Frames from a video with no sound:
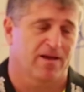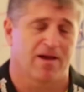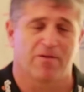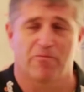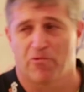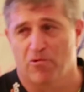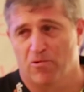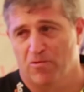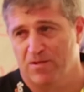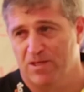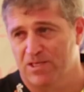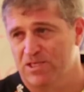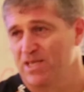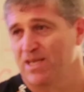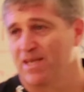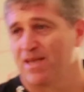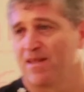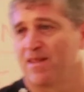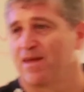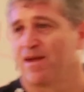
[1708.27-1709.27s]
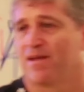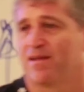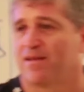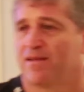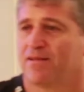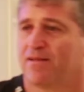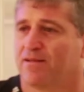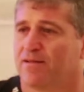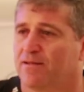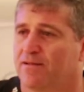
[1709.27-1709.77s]
and we're all in this together.
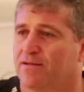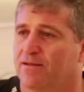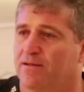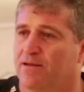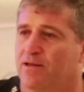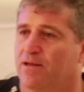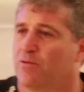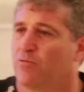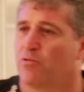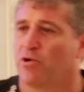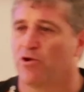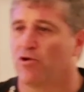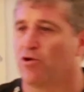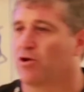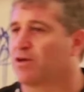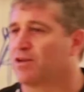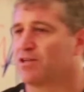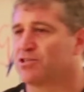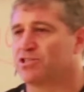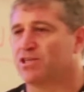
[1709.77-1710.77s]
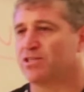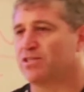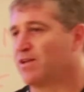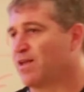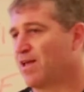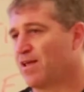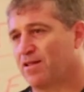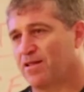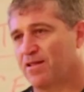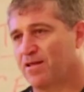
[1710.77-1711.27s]
We're not going to send
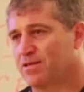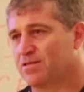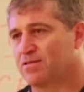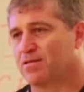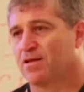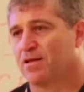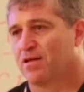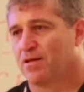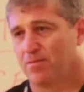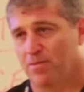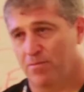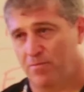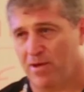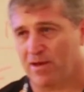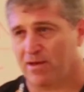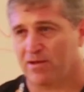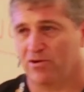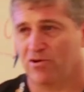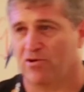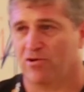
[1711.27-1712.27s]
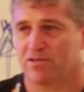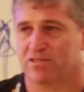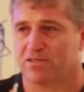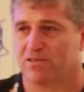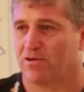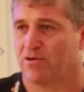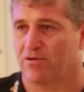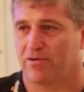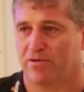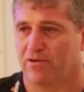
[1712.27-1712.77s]
you out those, the pack of
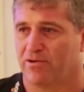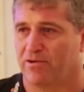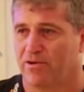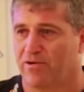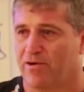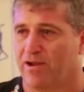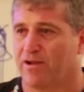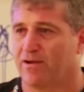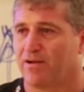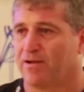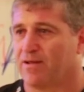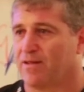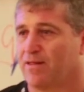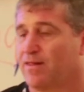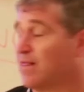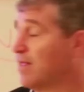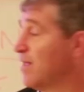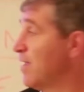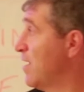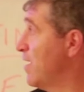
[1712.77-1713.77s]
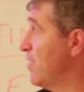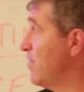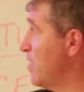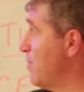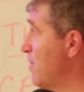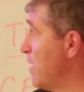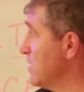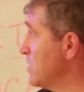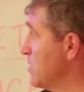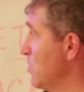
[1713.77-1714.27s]
dogs on, on your own. And
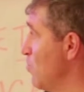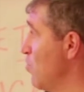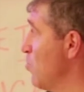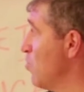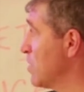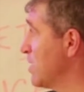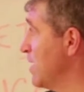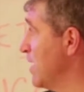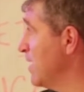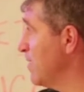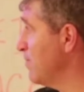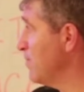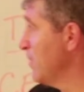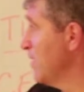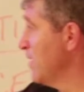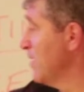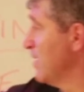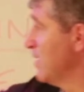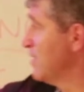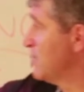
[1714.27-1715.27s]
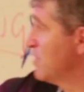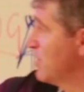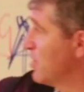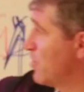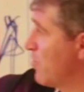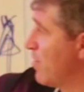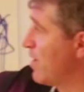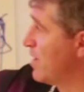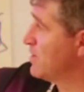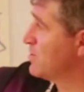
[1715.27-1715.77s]
they basically walked out. See,
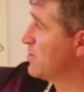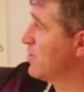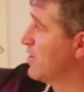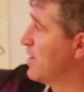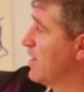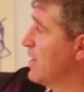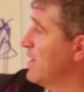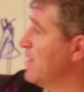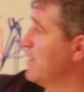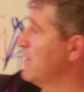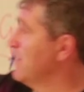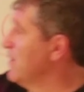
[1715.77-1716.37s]
Craig's got a,